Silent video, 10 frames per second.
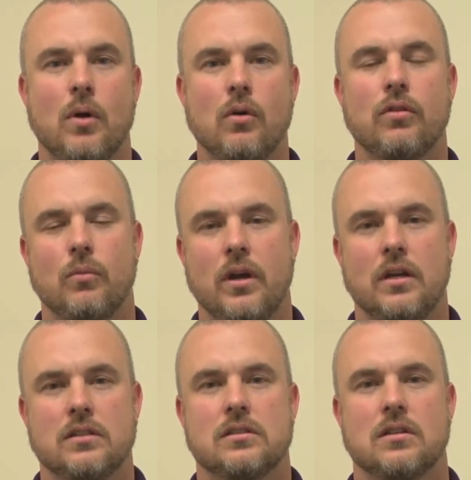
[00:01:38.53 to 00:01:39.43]
both
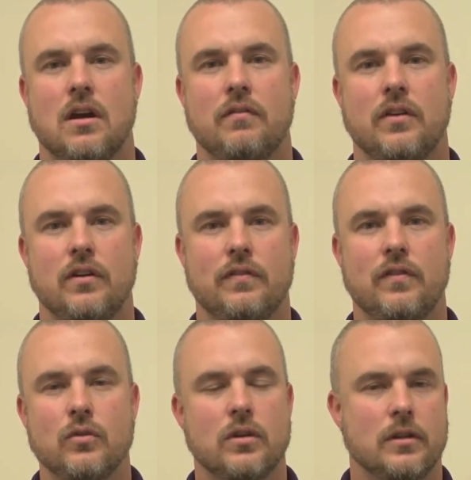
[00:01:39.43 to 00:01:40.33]
ways very
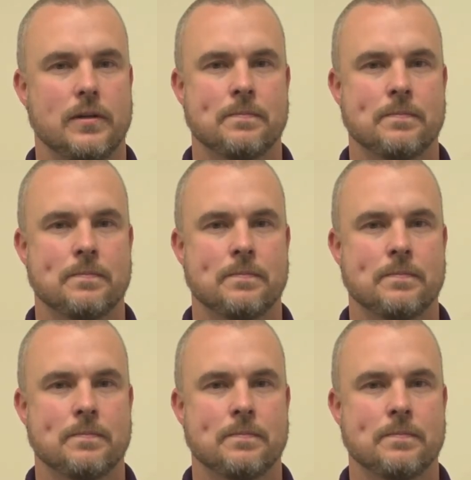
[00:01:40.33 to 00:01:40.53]
fluently.